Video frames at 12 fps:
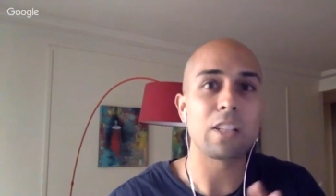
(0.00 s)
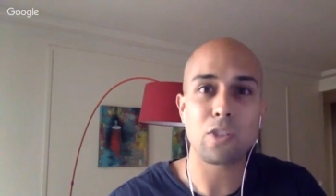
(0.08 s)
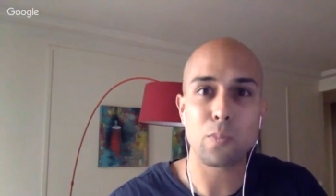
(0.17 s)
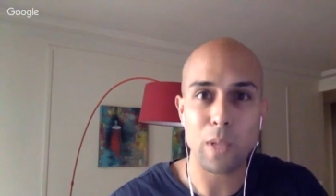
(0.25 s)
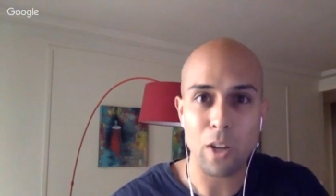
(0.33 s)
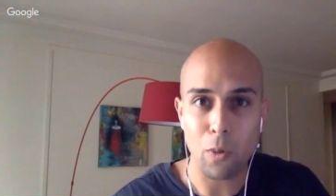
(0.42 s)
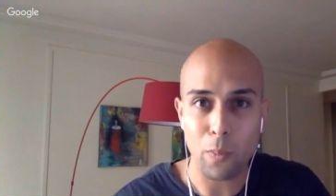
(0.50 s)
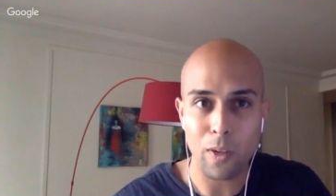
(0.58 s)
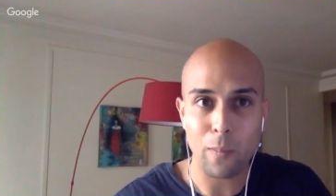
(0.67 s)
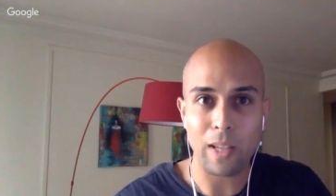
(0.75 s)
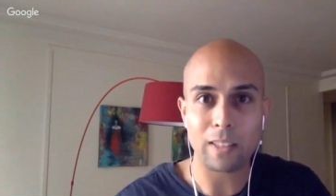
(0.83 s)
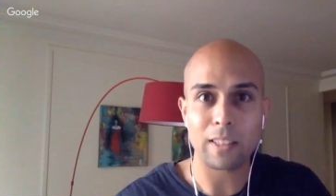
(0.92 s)
let's just be
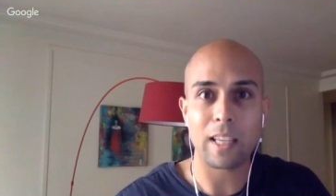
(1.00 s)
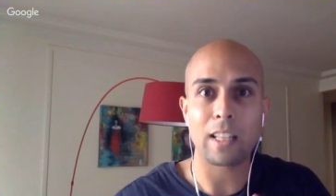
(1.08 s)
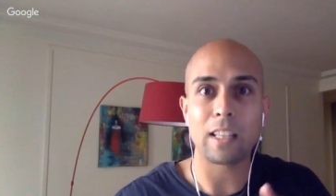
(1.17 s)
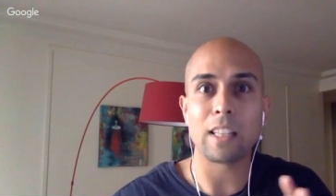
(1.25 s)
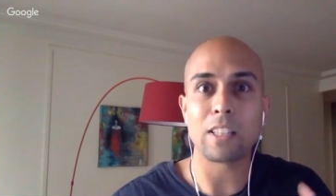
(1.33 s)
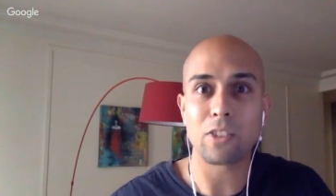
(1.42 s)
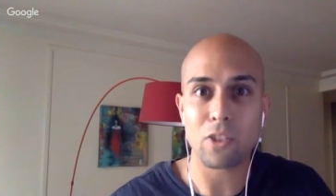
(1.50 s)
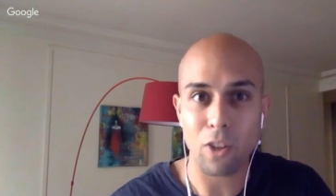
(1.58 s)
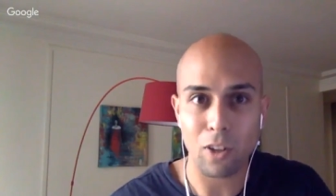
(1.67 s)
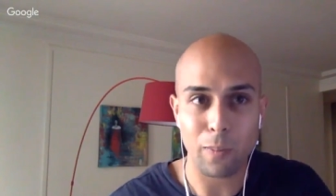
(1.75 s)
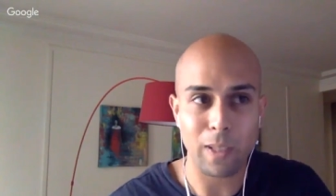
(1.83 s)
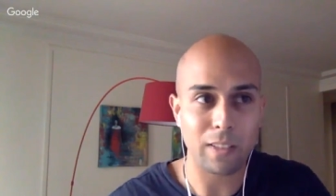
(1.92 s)
open about that let's
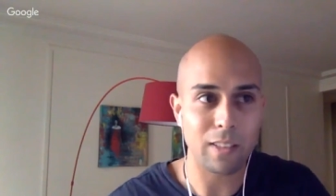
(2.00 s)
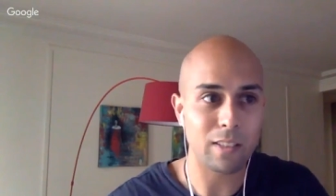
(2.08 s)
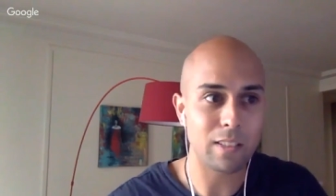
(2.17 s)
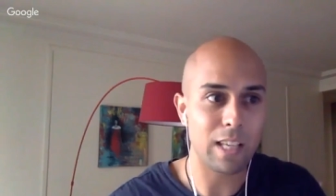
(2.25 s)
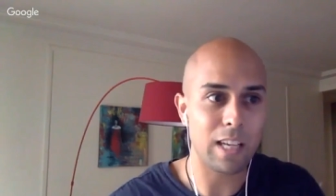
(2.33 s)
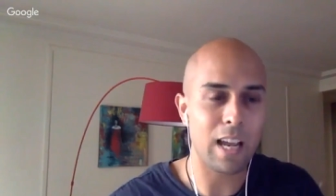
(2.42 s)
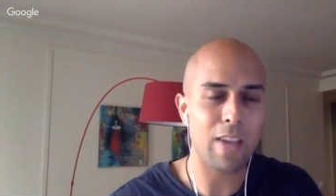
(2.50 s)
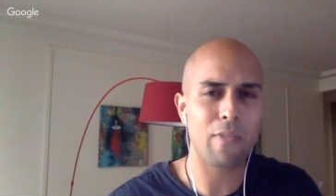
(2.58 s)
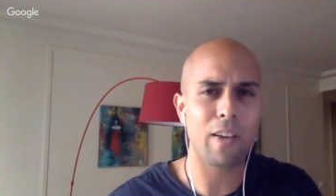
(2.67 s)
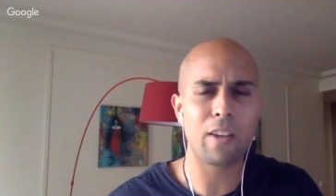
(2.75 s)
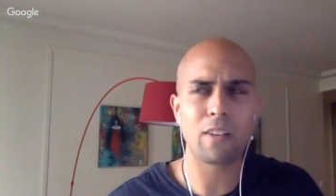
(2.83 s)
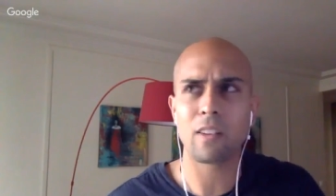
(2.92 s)
talk about this and i
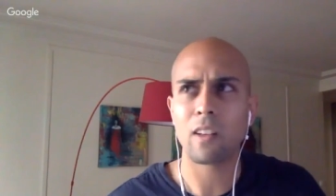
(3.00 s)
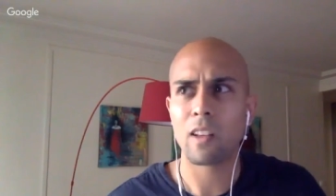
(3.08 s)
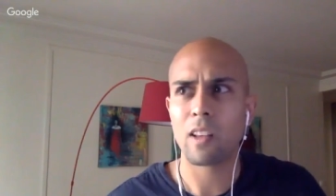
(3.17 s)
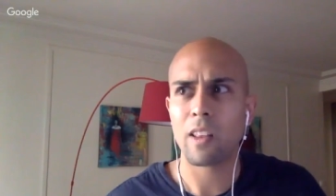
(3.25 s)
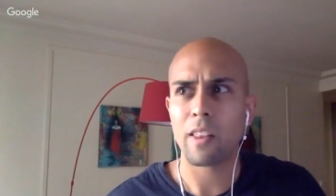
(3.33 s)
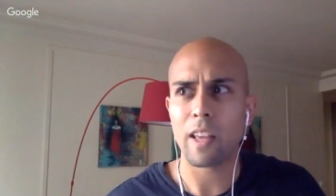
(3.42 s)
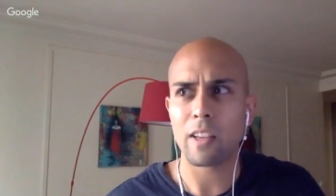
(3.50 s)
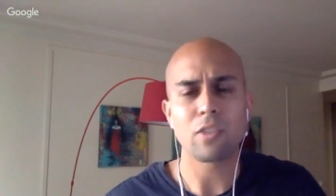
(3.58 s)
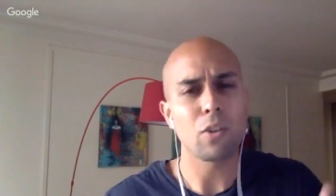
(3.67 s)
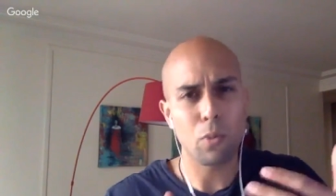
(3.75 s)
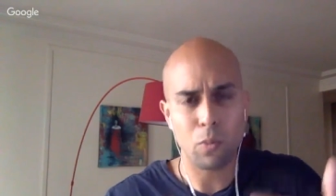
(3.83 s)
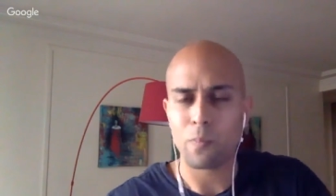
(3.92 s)
found that
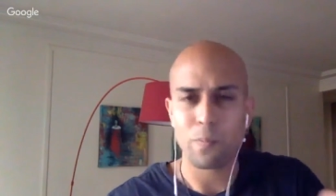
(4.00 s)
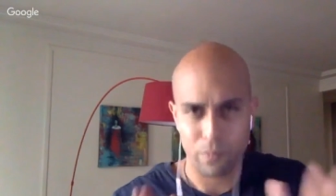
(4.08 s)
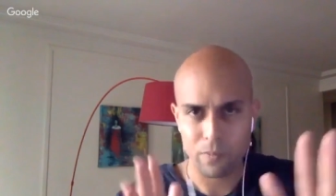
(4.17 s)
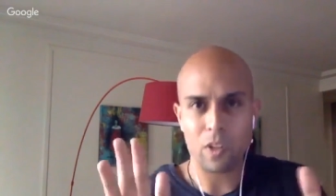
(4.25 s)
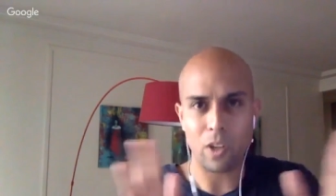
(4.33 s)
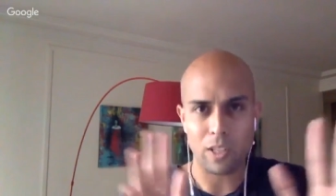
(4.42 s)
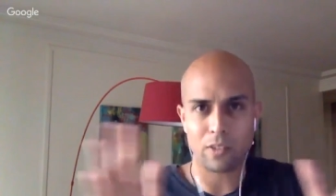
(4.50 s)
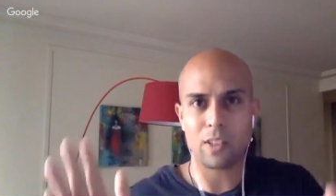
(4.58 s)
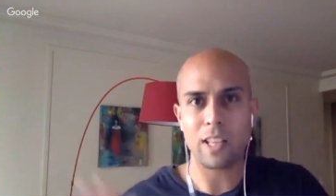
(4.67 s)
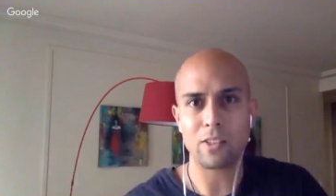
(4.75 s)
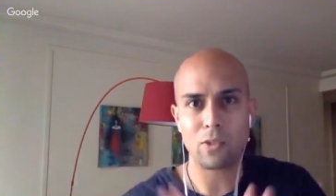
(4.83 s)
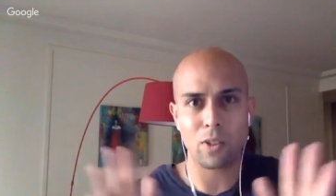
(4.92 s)
so okay so
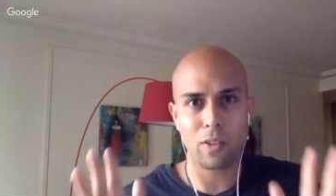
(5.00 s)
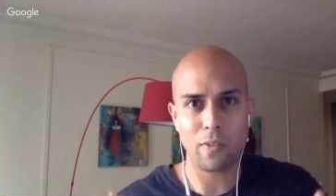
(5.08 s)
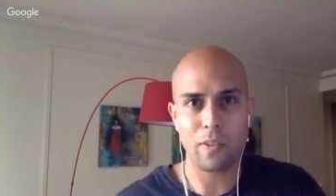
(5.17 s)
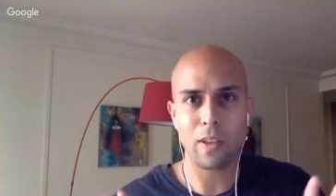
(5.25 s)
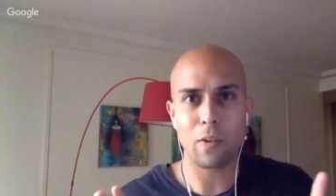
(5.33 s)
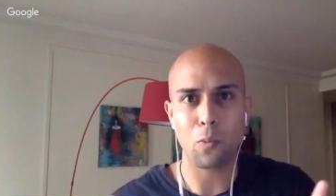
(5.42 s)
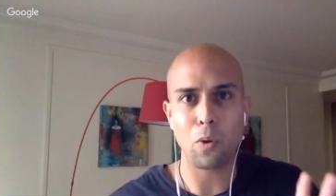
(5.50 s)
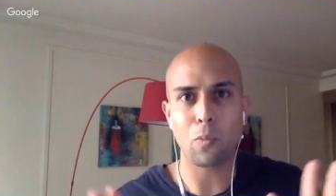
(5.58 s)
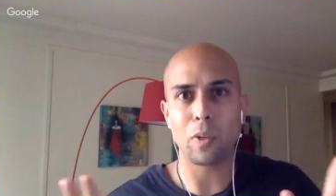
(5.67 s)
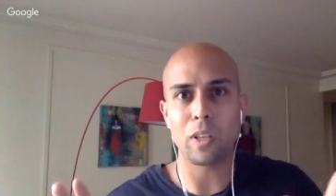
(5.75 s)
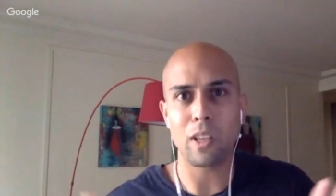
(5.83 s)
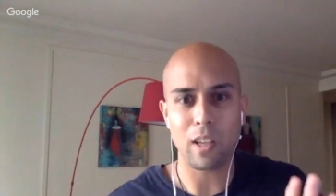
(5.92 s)
that's sort of what
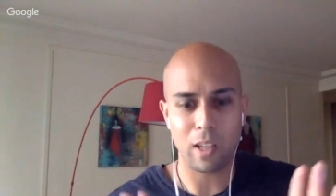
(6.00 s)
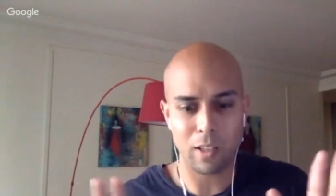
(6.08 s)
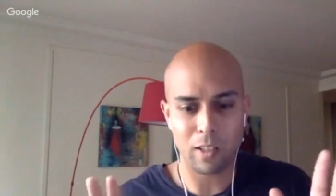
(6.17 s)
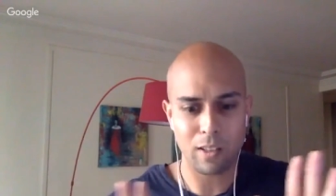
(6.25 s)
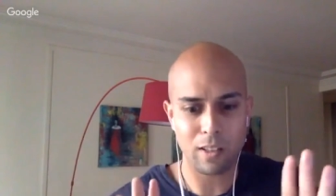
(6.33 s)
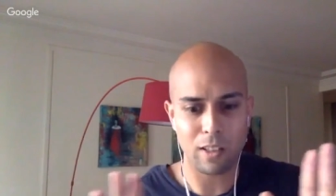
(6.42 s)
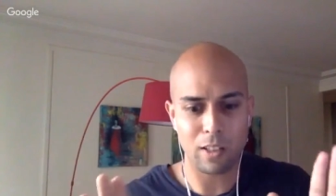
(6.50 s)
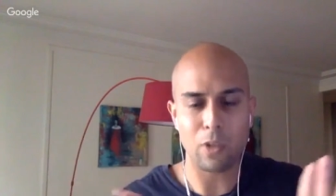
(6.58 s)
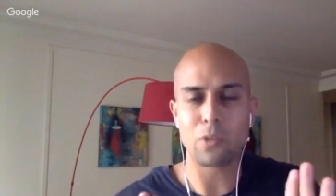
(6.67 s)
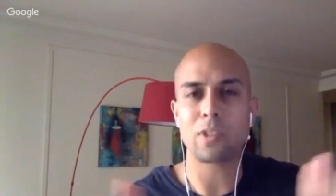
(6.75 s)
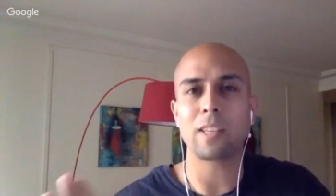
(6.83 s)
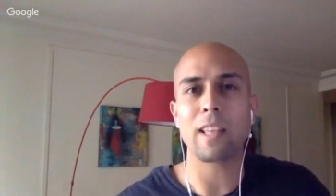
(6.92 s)
we kind of you know
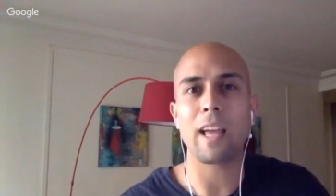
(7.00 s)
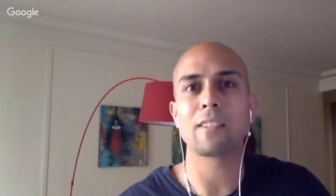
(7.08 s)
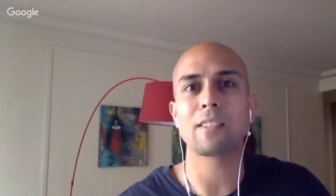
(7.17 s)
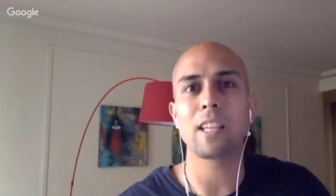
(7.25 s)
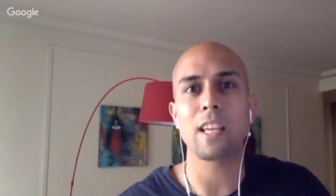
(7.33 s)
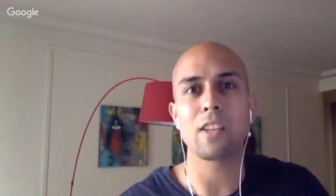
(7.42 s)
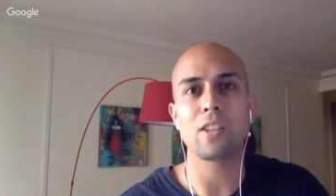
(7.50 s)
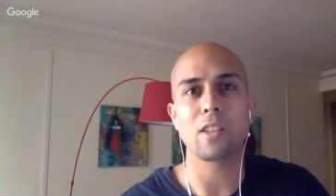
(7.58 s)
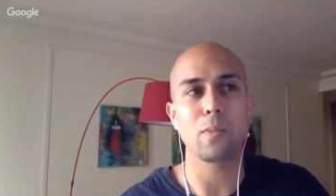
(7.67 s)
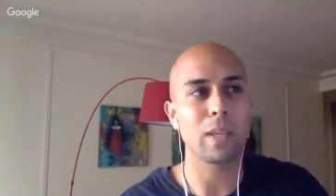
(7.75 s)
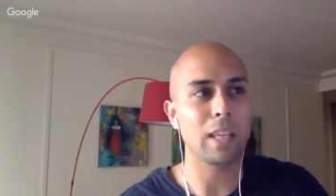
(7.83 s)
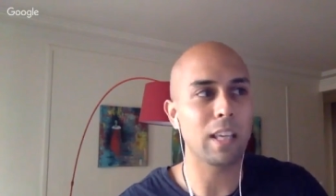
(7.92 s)
set that stage at the
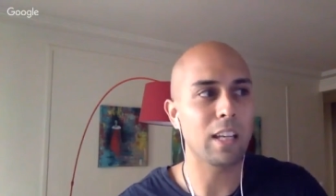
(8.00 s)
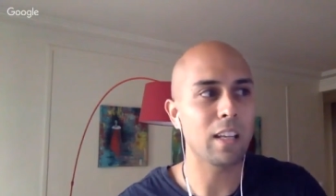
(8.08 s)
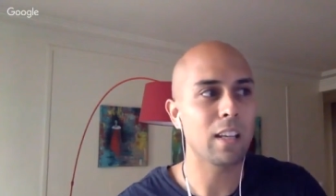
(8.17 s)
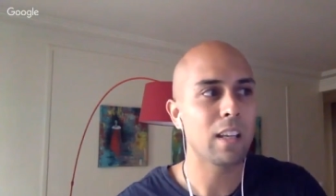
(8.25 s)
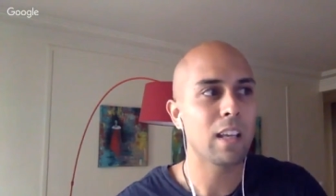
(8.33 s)
beginning